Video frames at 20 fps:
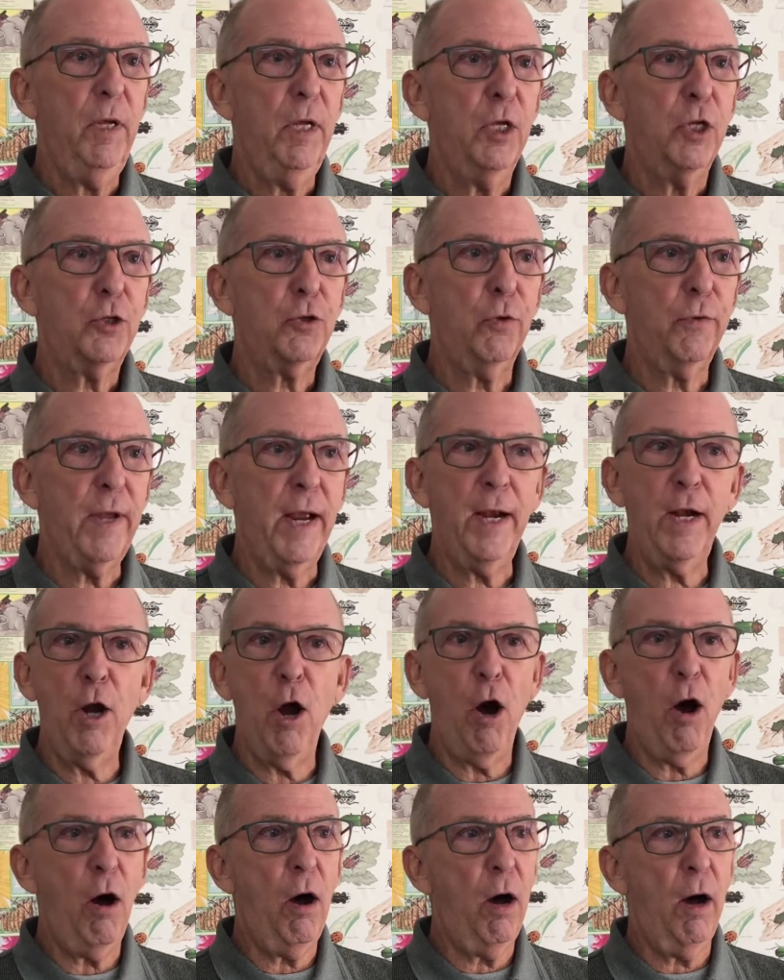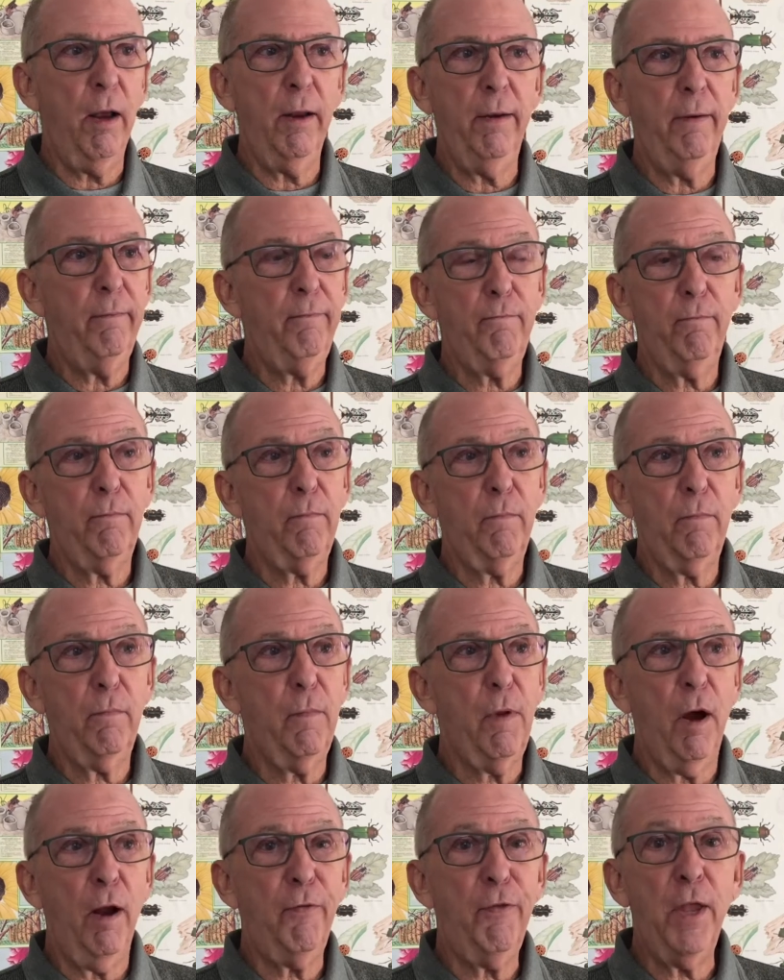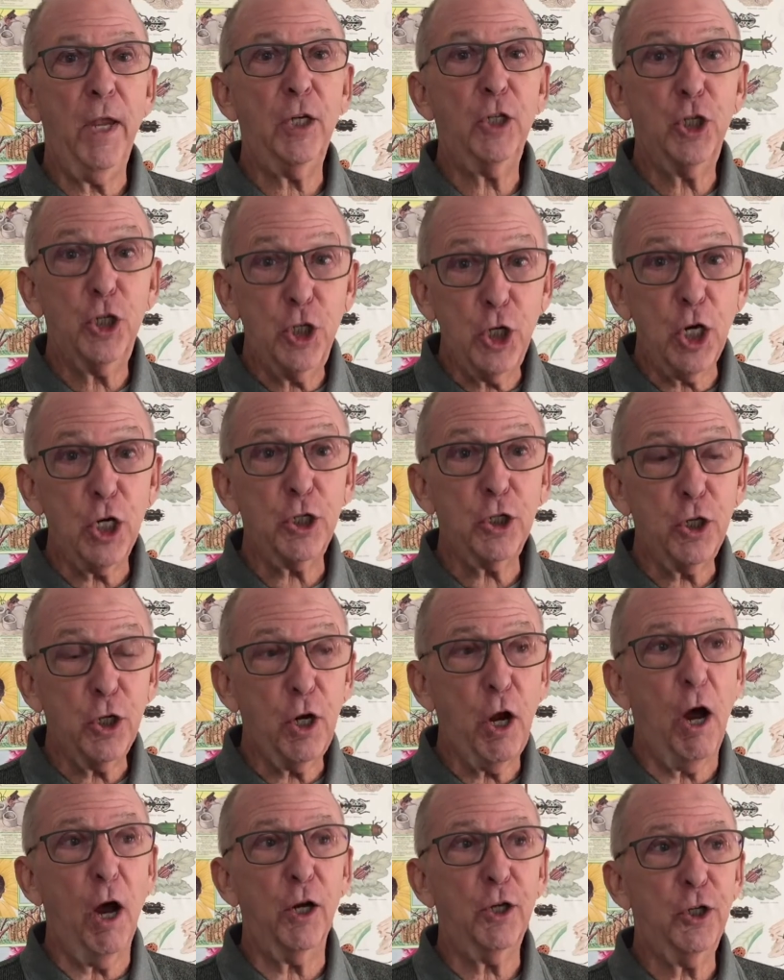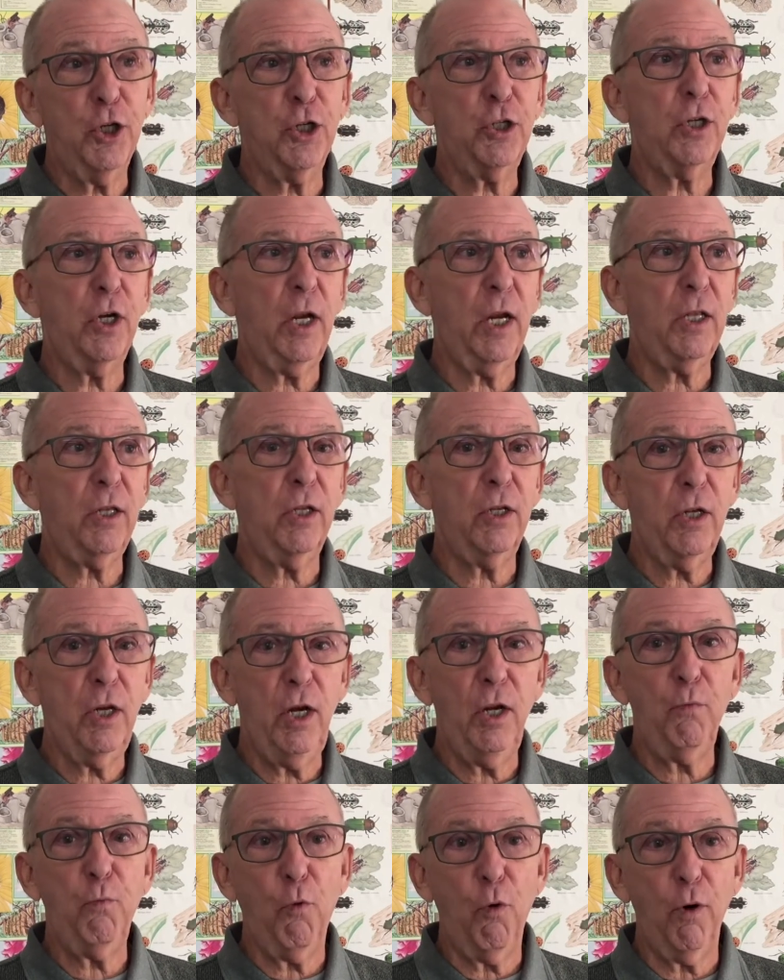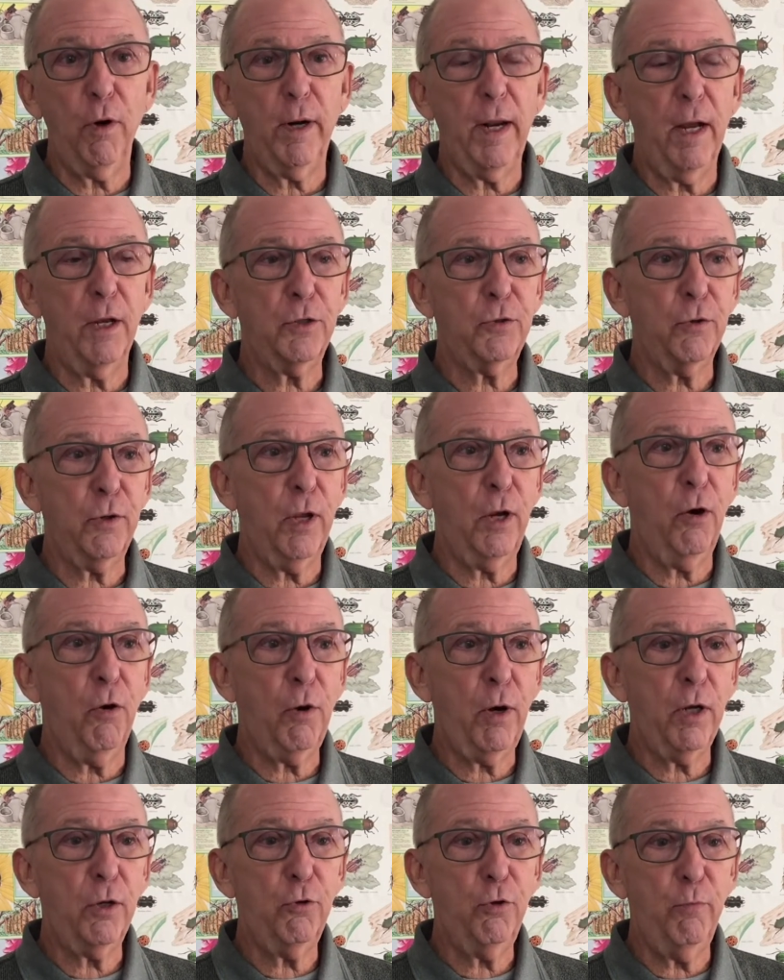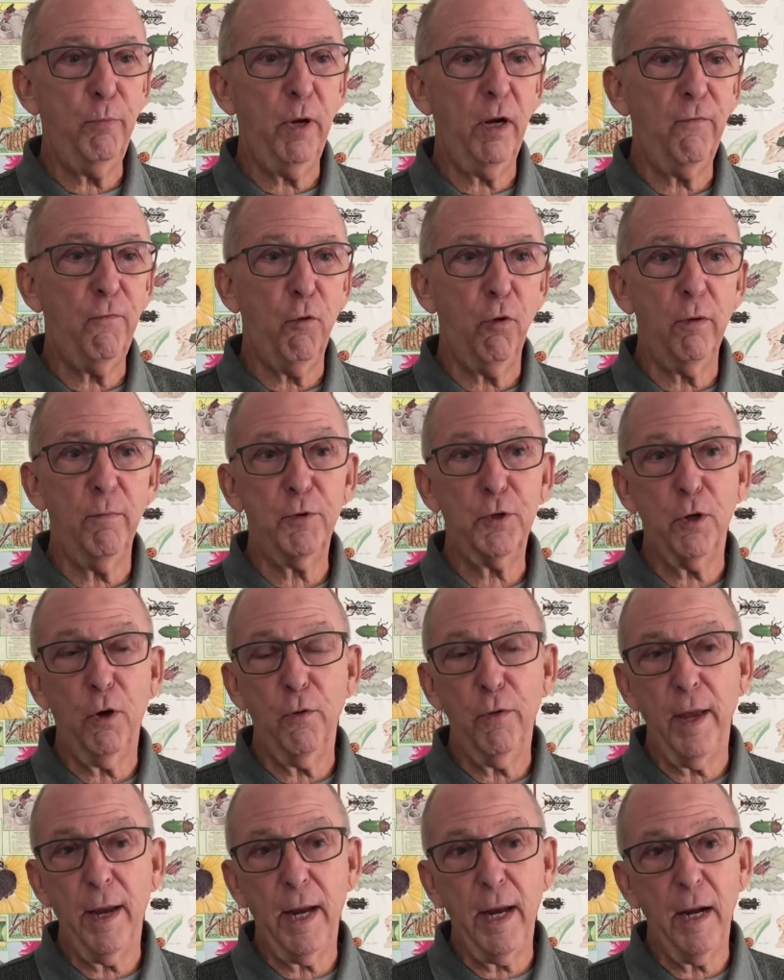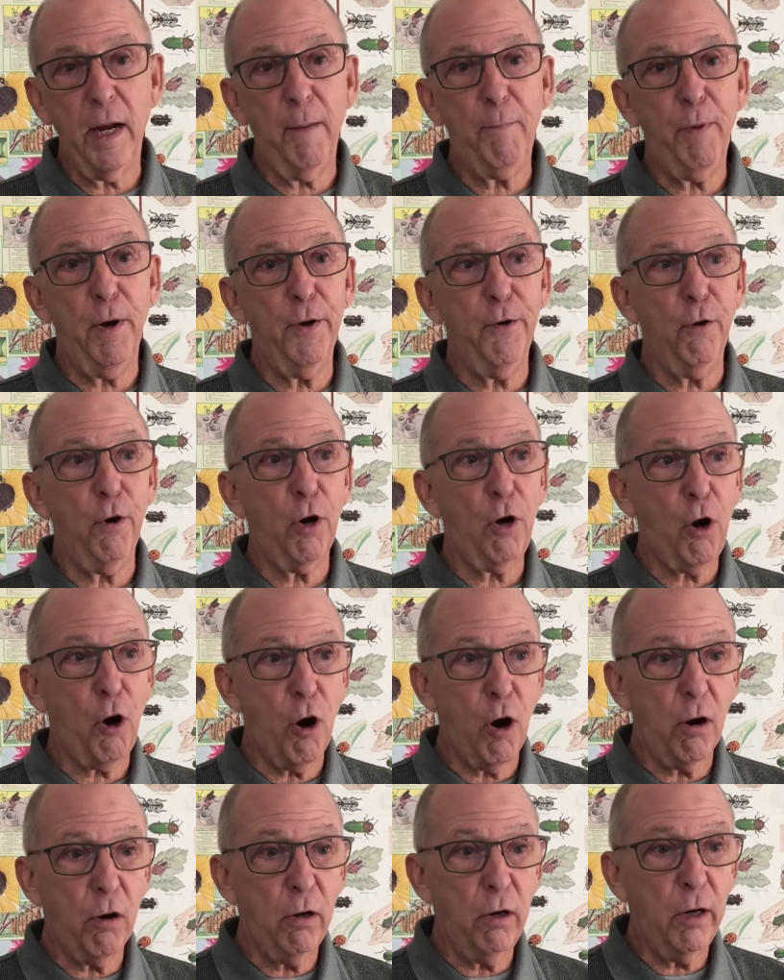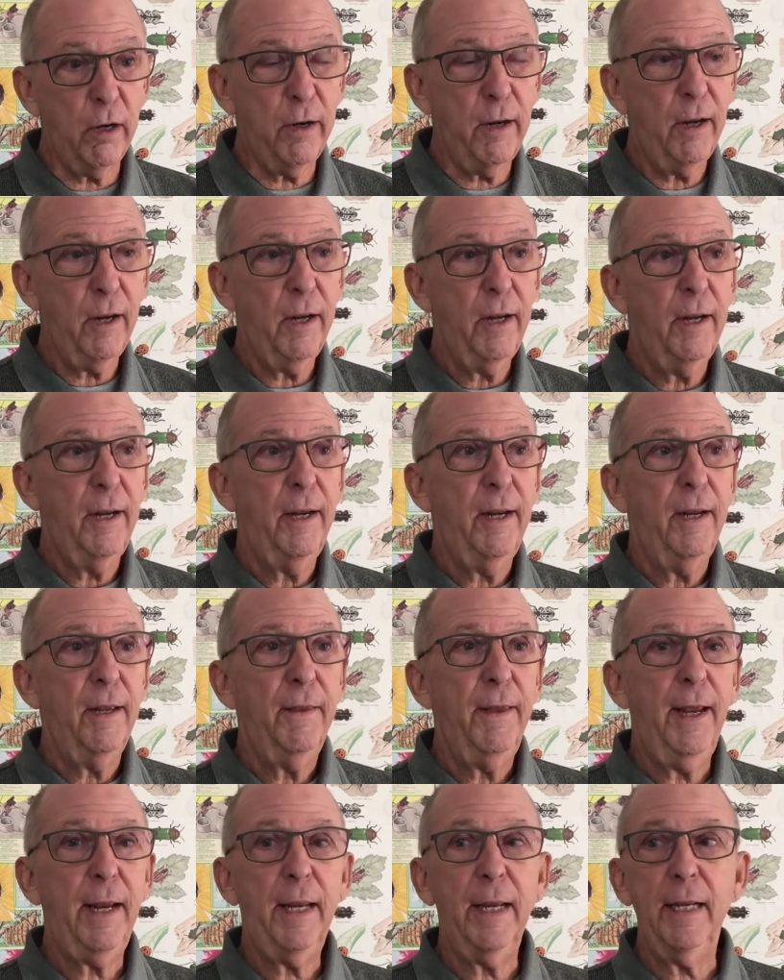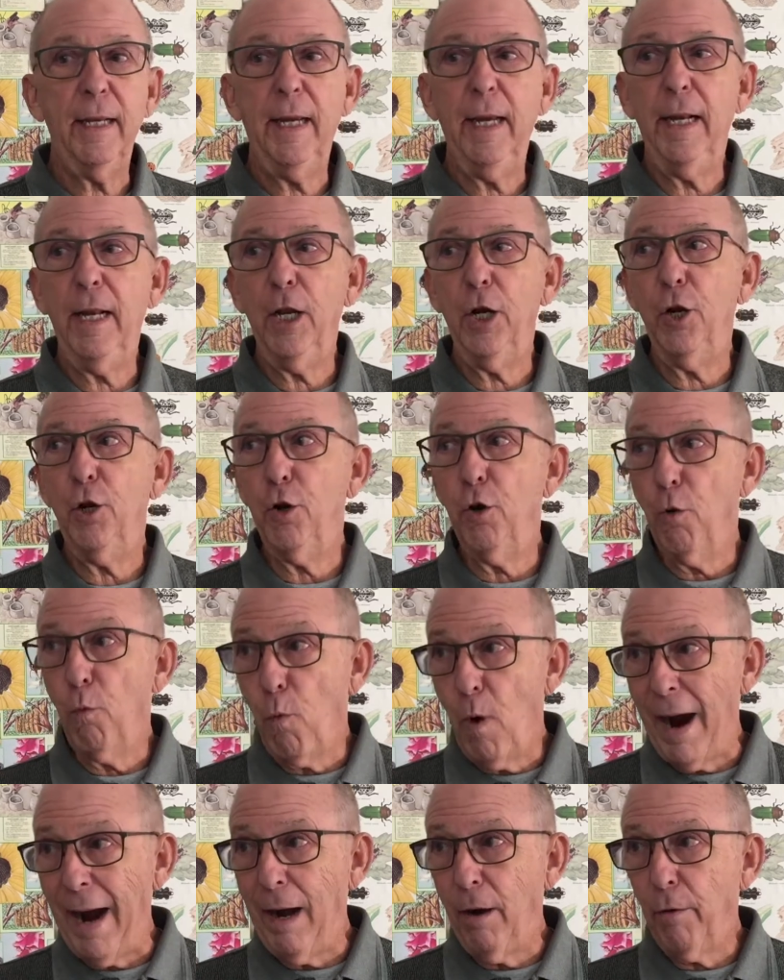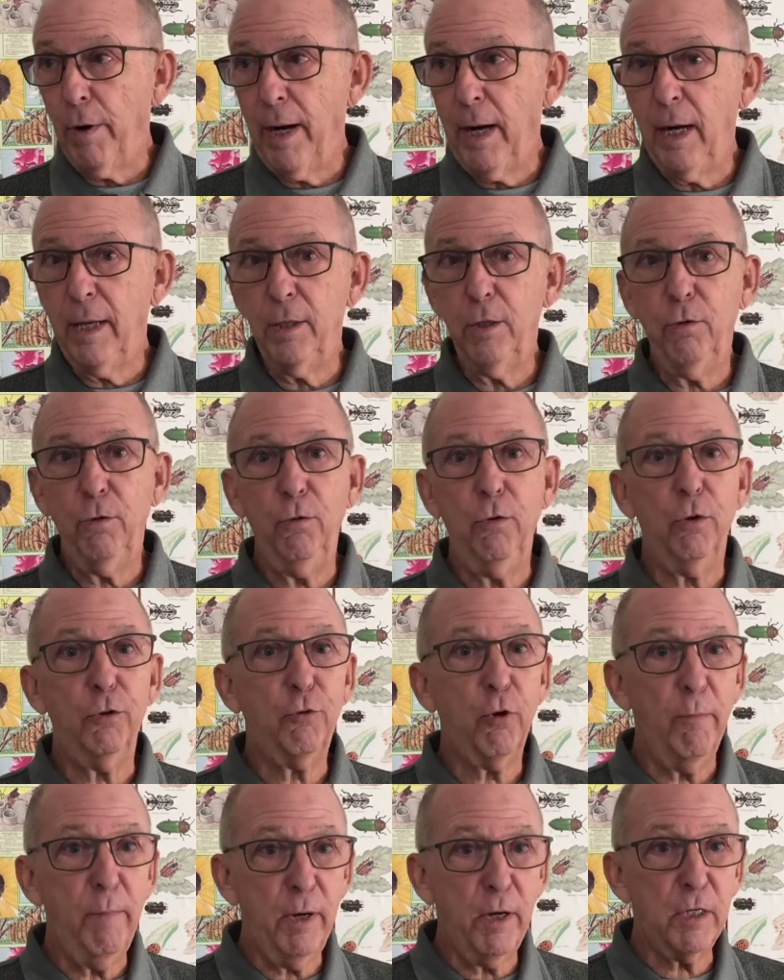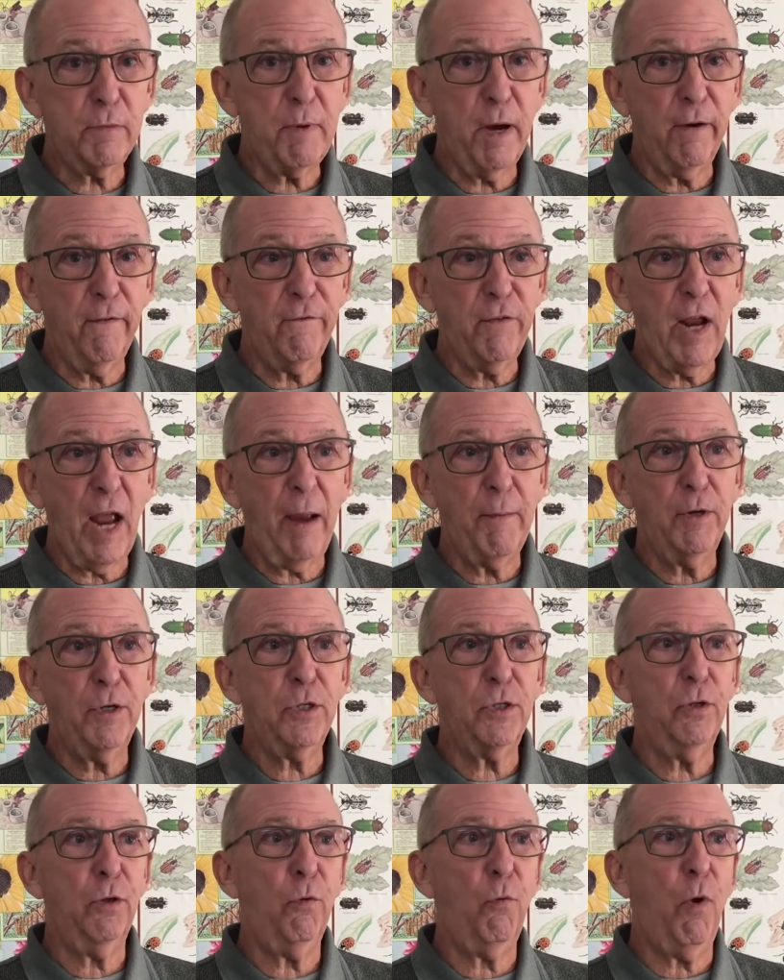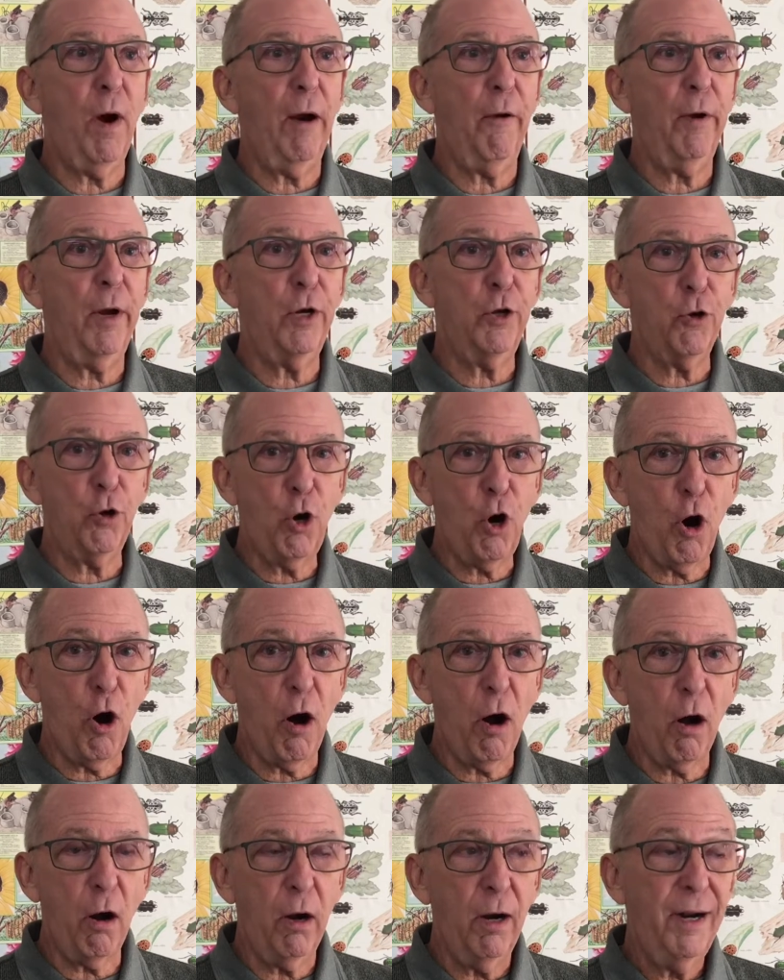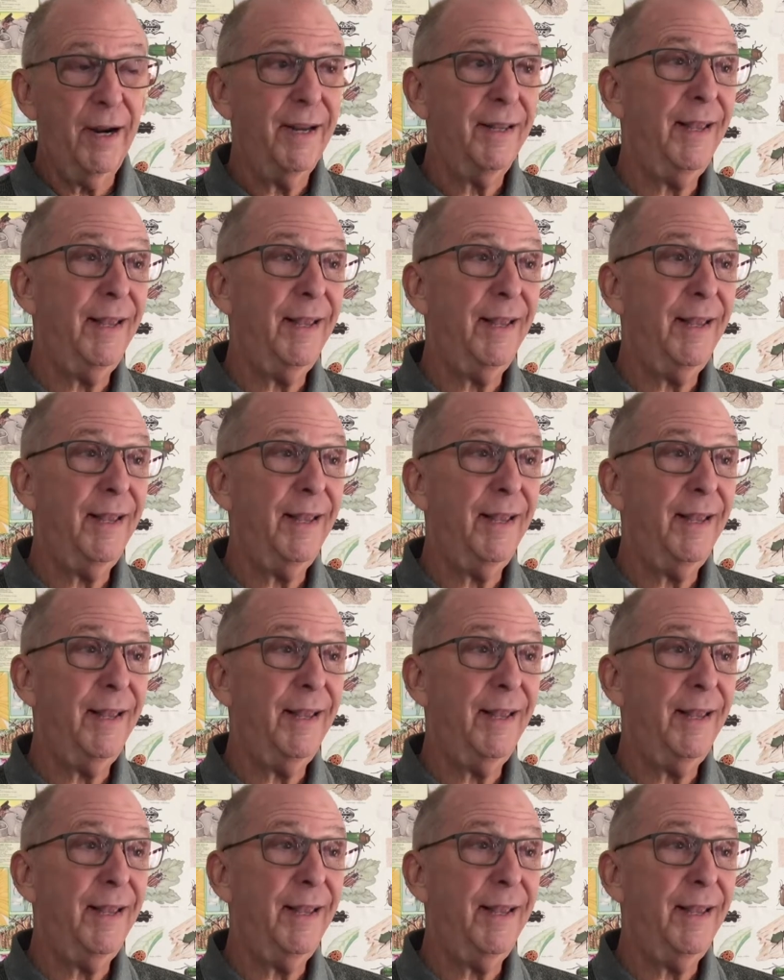So they gnaw on things just to gnaw, just to get the teeth worn down so they don't get too big for them. So they get up under a car hood, they can get into your wiring and do a tremendous amount of damage to the wiring in your car.